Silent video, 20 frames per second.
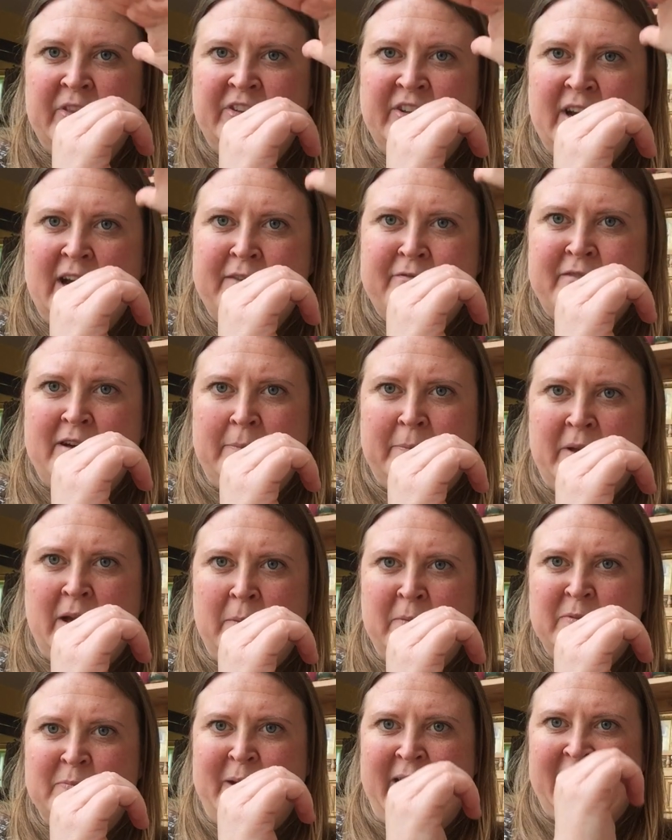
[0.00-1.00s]
diaphragm
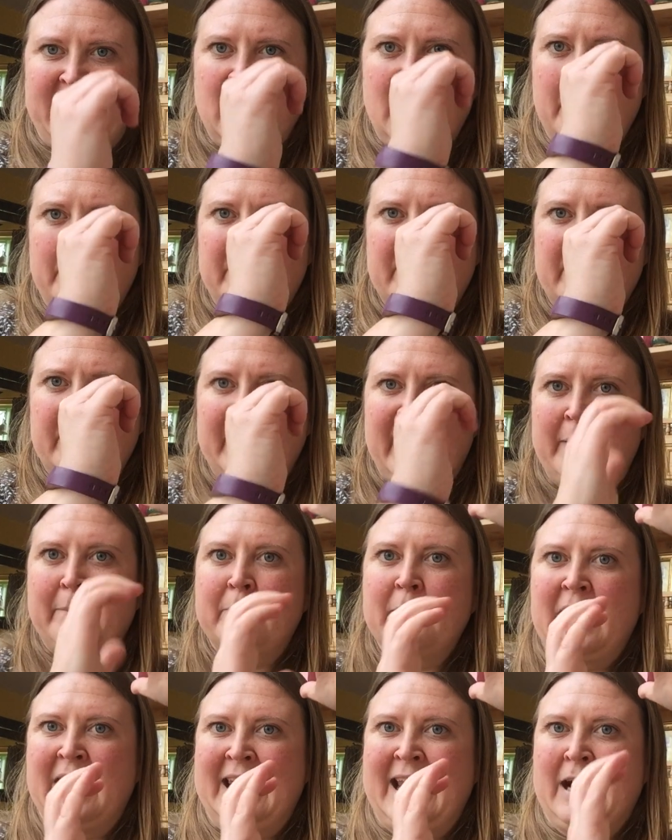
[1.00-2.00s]
comes back up. That
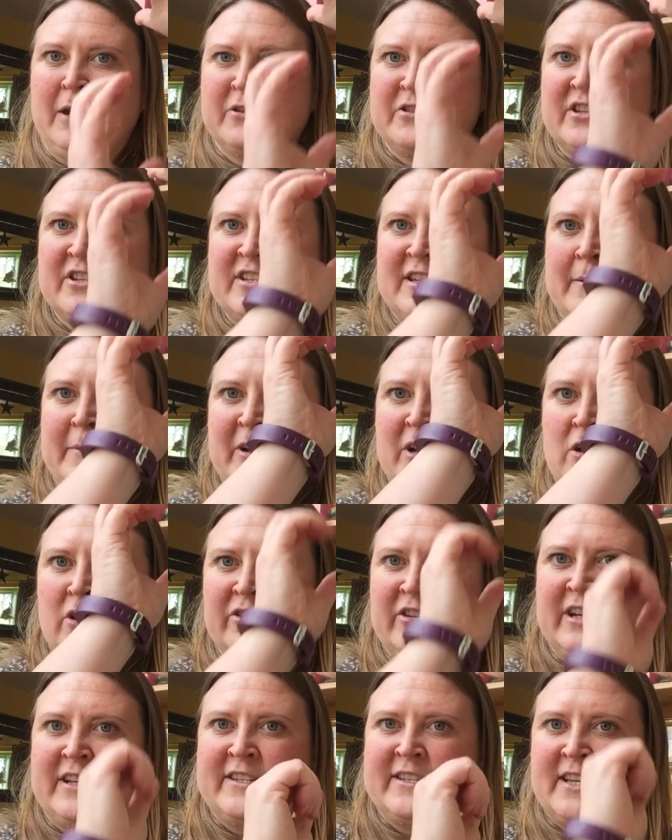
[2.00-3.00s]
allows the stomach
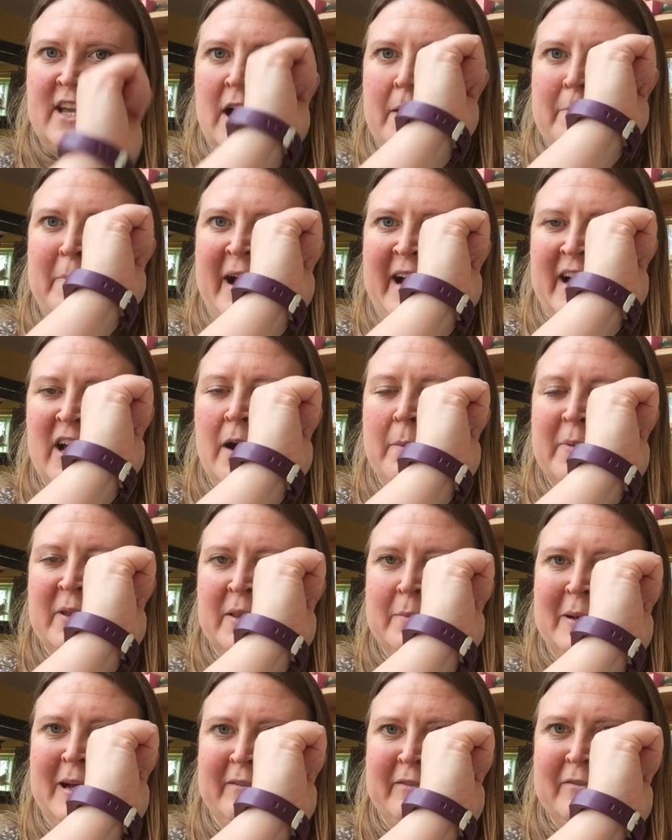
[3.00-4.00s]
contents to come back up
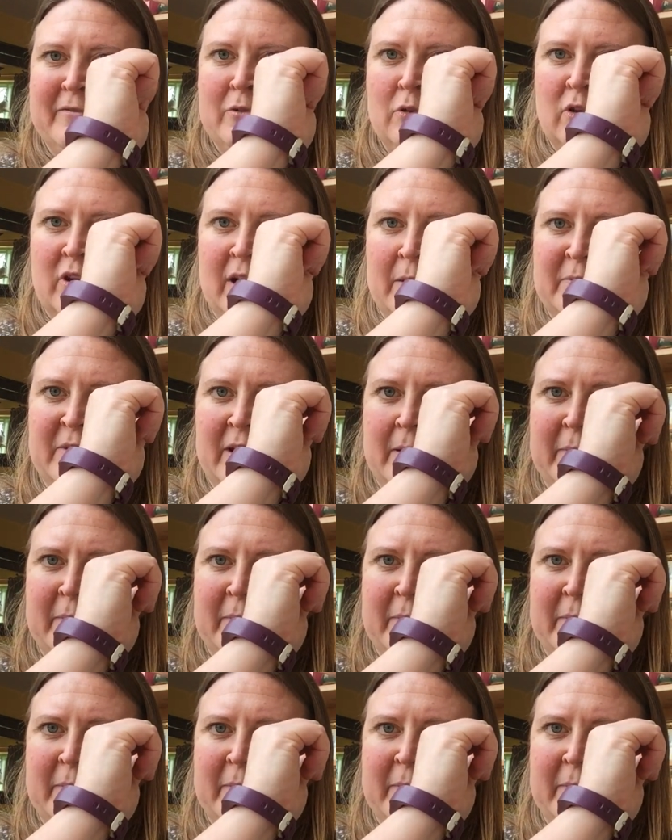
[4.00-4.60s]
and the pelvic floor comes